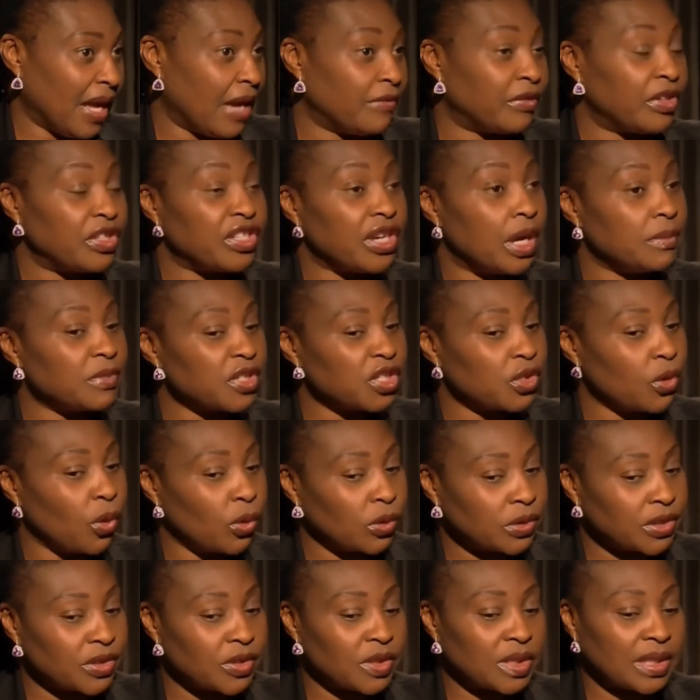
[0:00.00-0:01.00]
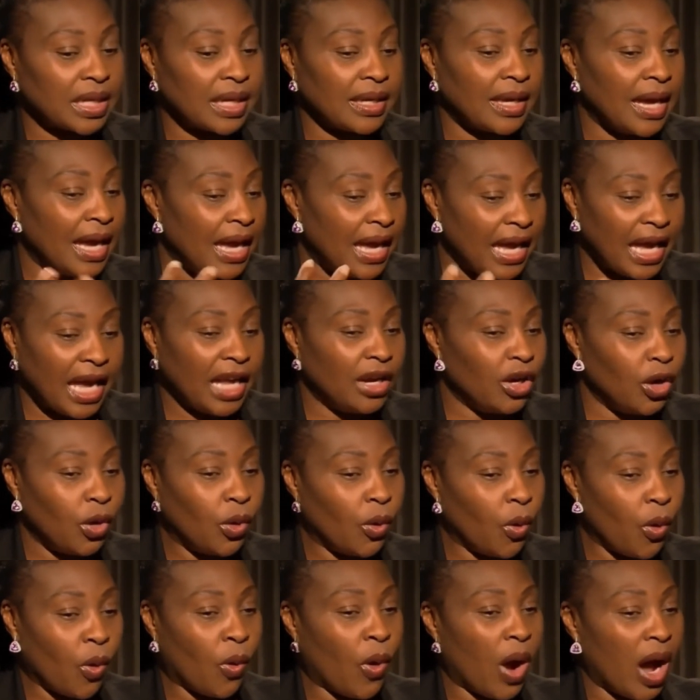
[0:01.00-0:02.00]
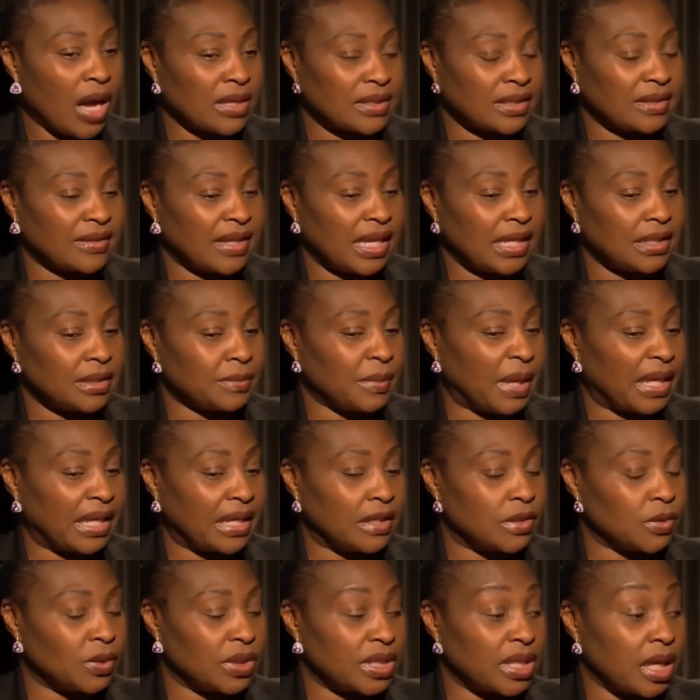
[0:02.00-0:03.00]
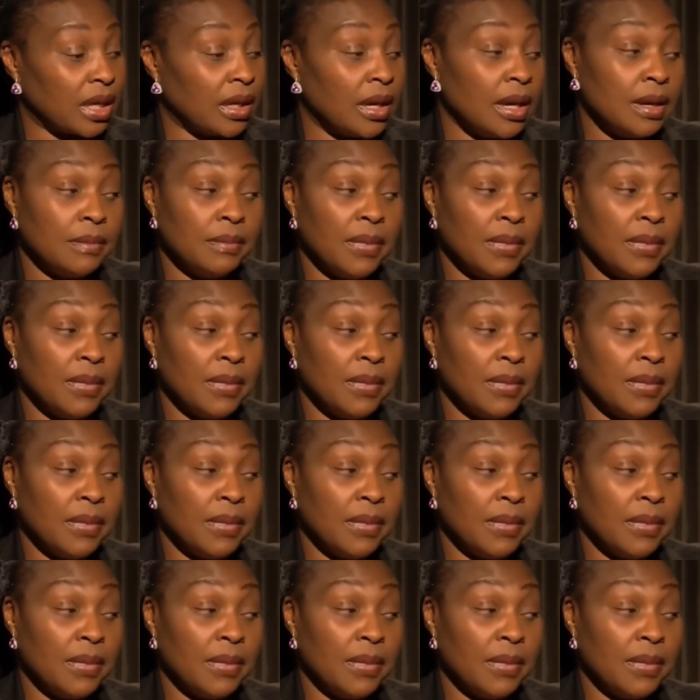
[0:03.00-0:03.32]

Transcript: Every time she calls to say hello or ask things, my kids will say,